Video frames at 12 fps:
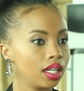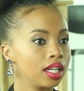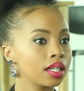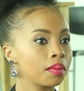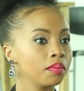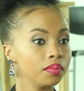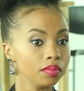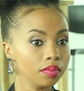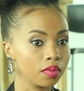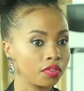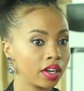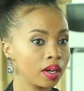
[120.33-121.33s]
and I'm
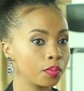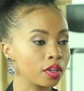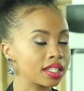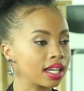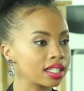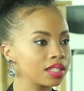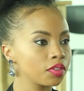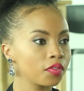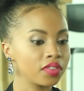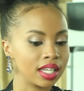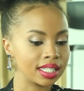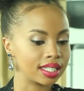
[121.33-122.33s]
very protective
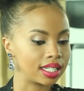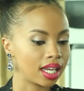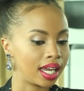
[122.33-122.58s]
of things that